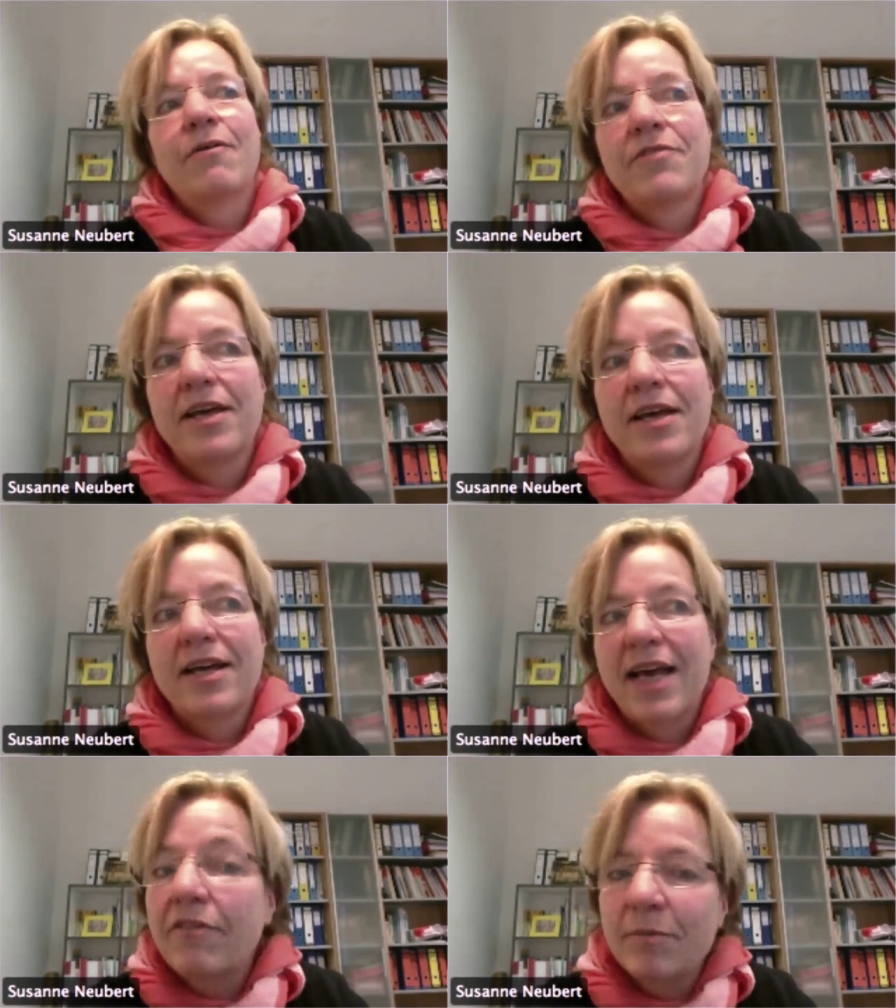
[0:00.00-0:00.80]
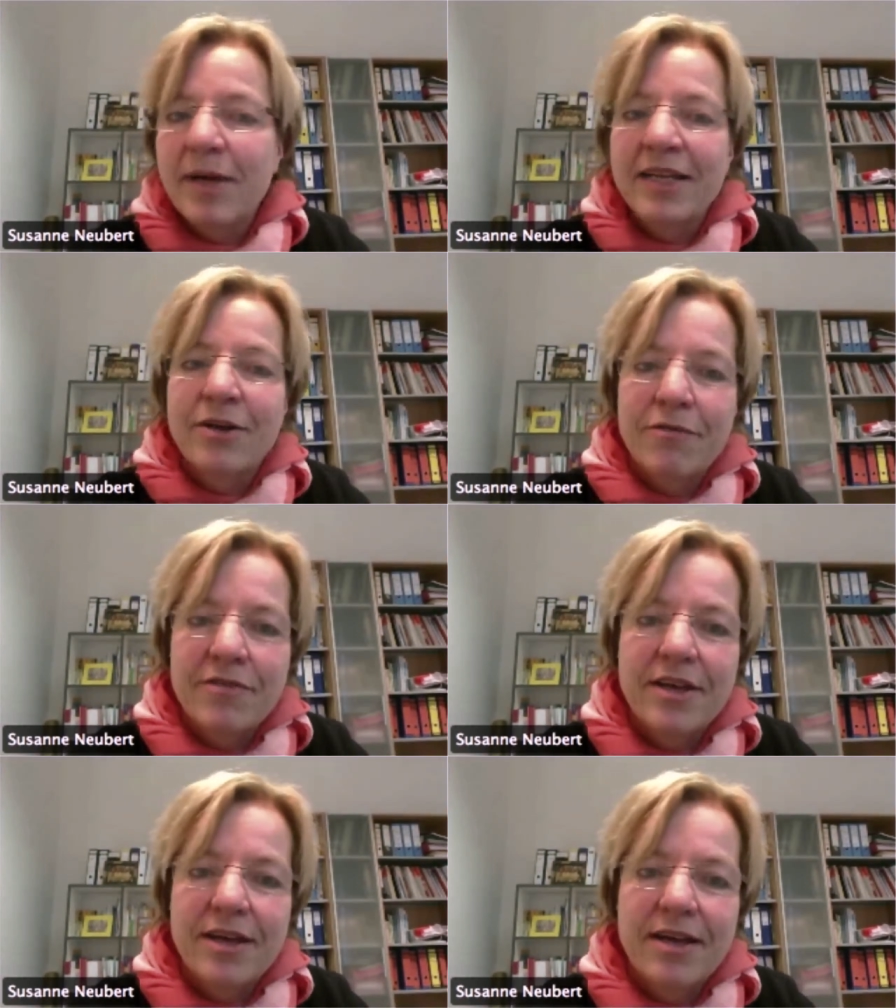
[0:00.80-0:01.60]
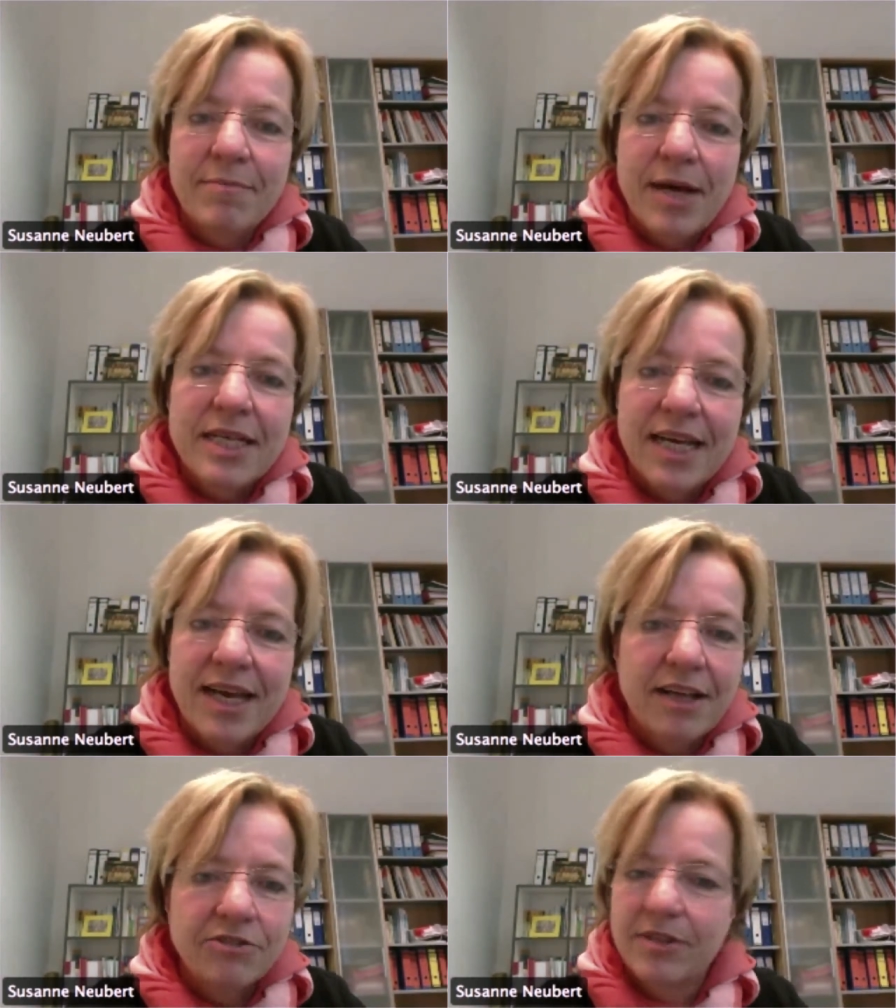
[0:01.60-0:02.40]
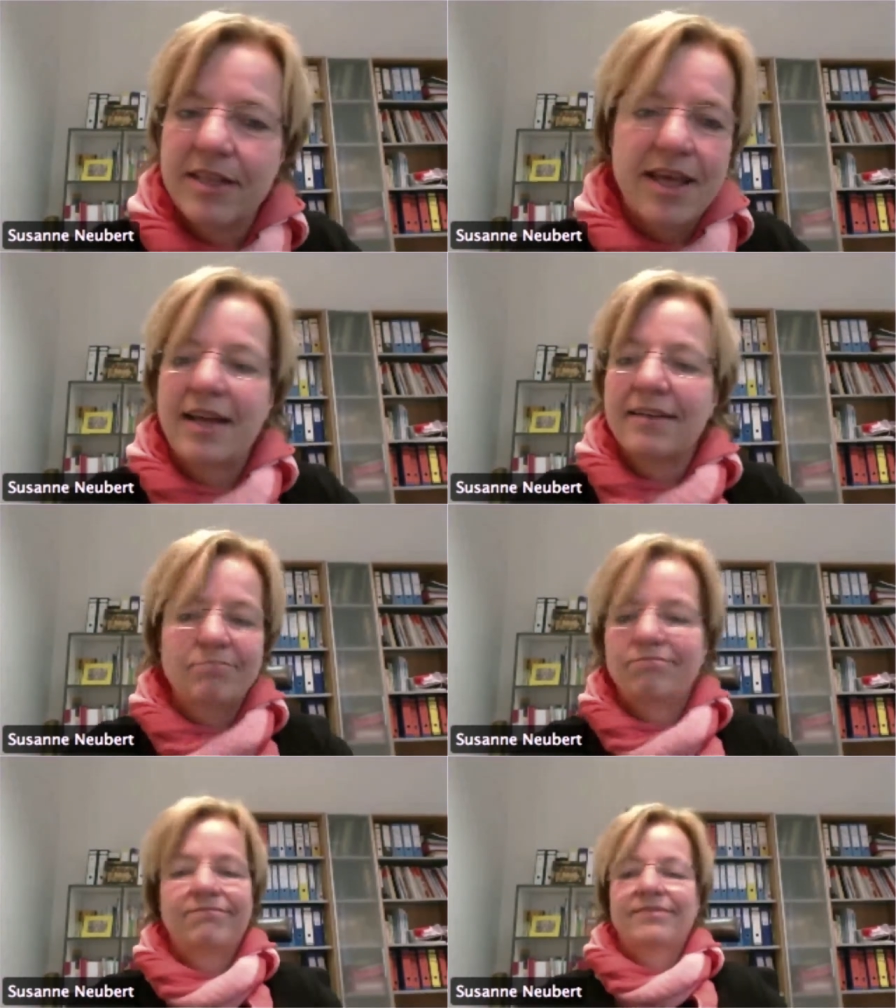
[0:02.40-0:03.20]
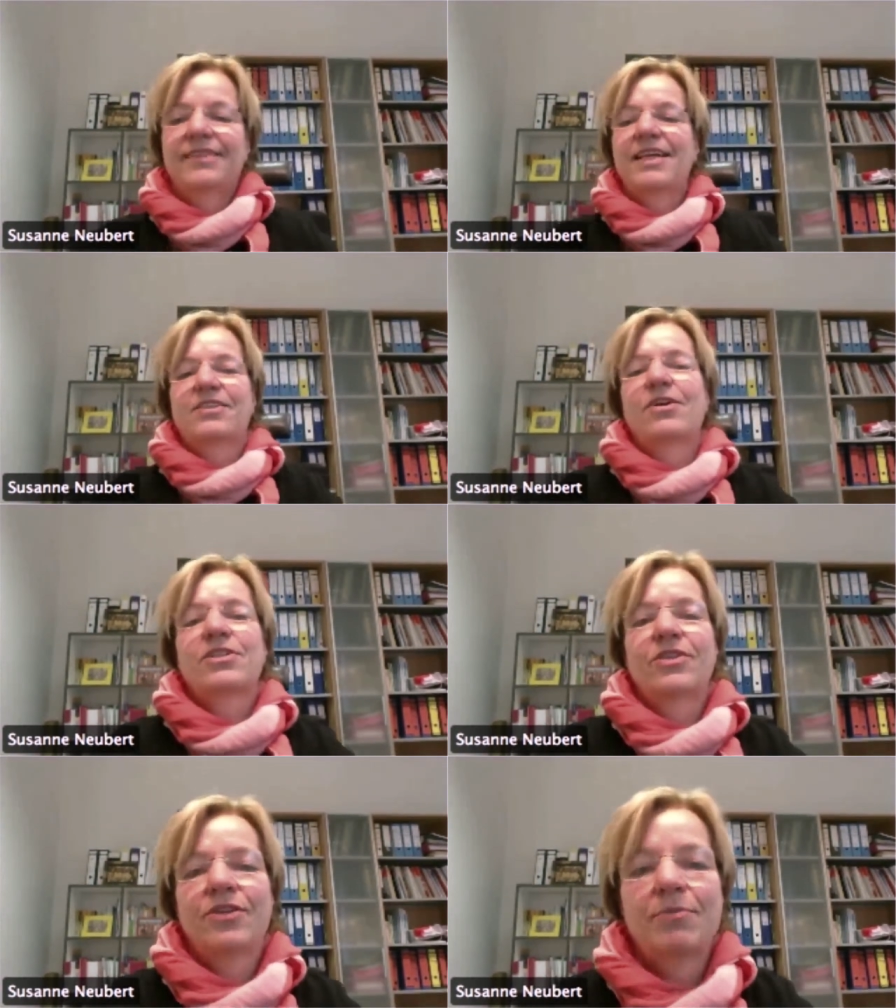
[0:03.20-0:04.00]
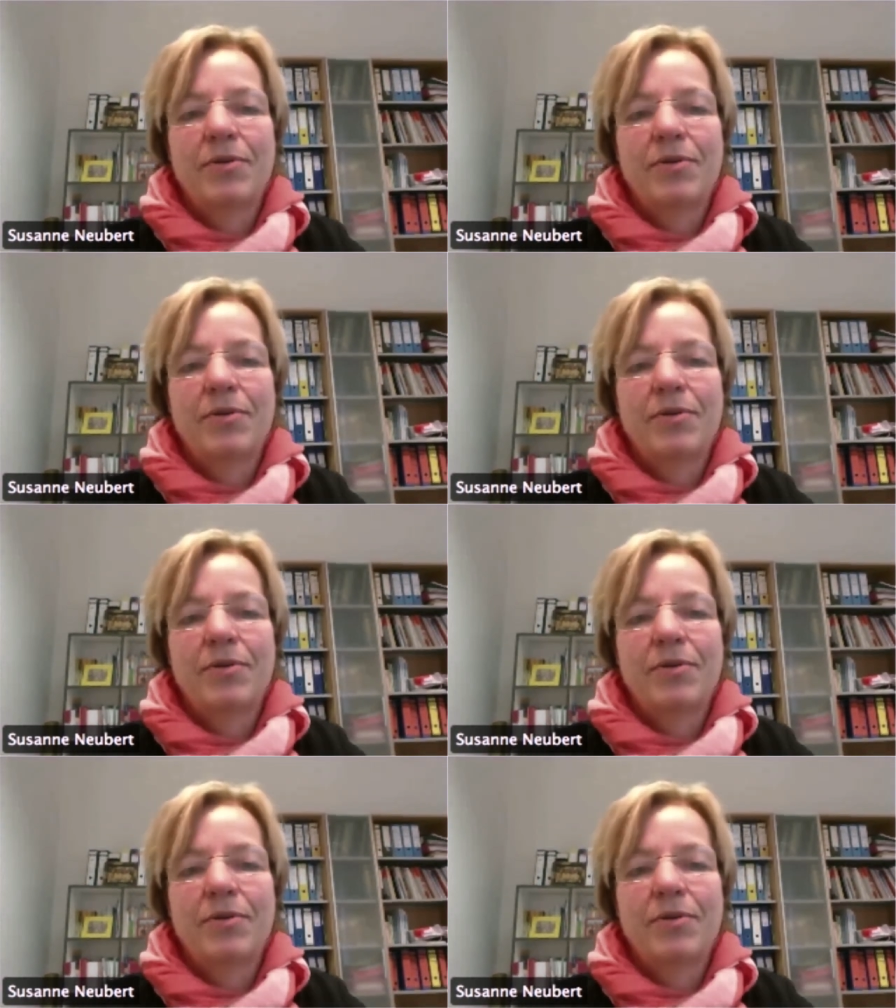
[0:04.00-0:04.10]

the government, of the partner country, then it's also not